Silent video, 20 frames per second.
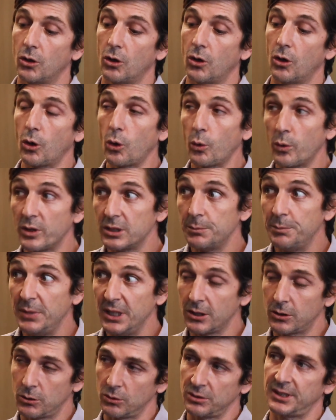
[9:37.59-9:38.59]
always be
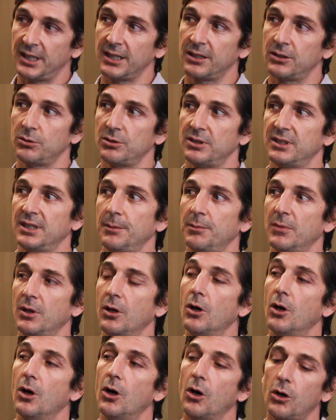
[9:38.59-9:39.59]
in contact to them.
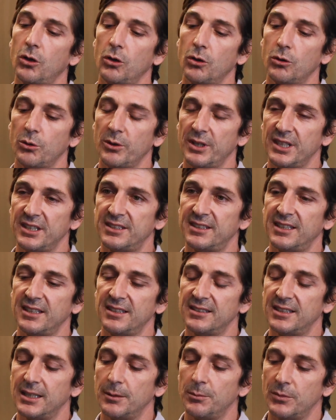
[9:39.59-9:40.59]
Always
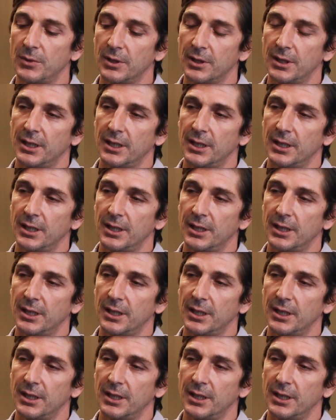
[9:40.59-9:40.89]
send them